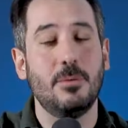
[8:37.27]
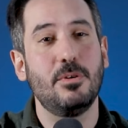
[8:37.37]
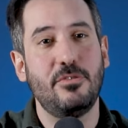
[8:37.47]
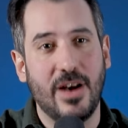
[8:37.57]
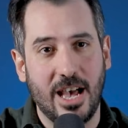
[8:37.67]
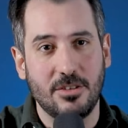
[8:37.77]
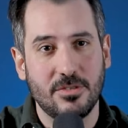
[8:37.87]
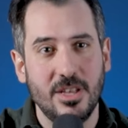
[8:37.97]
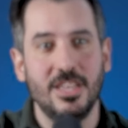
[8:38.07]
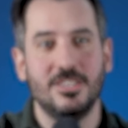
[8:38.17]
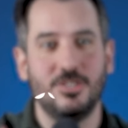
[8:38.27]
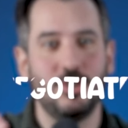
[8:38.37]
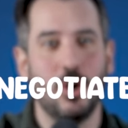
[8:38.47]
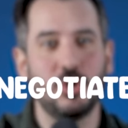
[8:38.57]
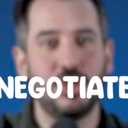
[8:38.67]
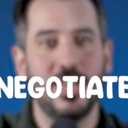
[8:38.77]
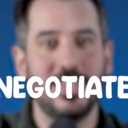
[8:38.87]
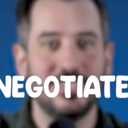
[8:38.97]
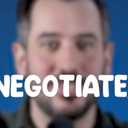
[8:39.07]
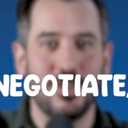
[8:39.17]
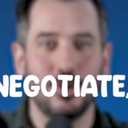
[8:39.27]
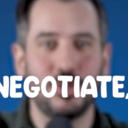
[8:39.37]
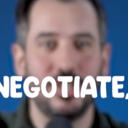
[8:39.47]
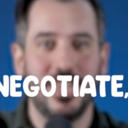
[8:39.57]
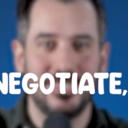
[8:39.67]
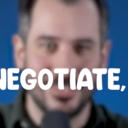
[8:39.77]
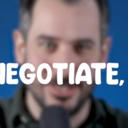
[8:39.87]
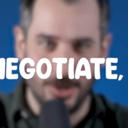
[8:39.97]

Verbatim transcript: Number five, negotiate, negotiate,